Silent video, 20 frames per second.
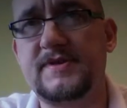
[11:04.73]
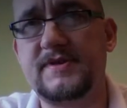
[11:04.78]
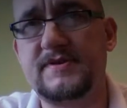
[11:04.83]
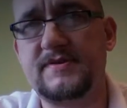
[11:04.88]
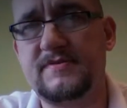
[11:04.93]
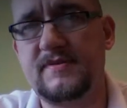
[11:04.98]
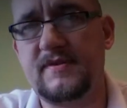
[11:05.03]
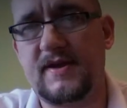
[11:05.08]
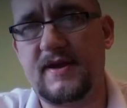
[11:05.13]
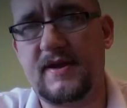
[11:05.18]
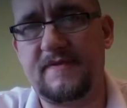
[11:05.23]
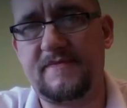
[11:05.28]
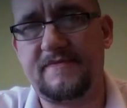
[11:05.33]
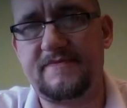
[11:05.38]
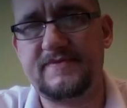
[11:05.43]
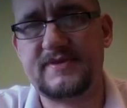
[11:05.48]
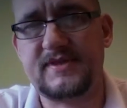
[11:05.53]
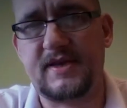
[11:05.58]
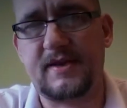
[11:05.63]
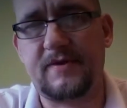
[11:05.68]
which I
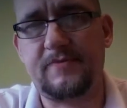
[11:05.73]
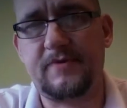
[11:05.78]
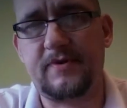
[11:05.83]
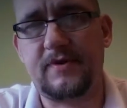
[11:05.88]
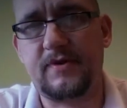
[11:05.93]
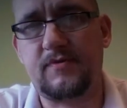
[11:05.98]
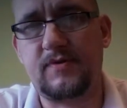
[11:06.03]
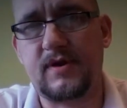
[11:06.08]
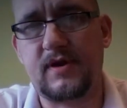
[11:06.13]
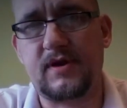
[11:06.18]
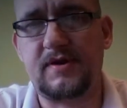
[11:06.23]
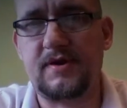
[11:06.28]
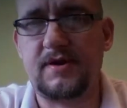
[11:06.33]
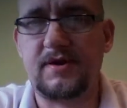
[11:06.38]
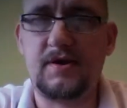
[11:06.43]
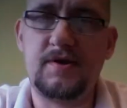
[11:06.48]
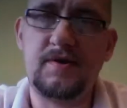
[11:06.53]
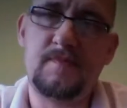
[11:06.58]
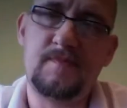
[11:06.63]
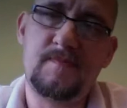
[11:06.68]
have set up really
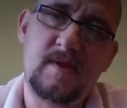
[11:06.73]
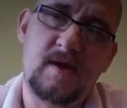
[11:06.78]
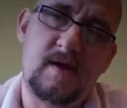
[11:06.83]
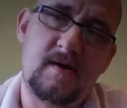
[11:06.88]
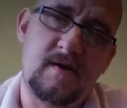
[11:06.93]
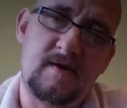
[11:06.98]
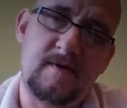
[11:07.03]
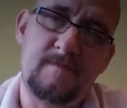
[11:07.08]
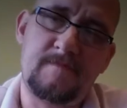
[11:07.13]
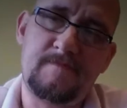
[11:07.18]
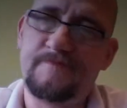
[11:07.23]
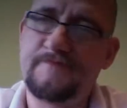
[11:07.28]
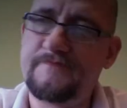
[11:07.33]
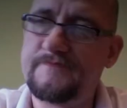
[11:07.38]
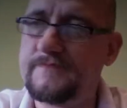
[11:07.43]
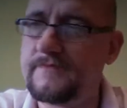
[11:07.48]
quickly to do. All right.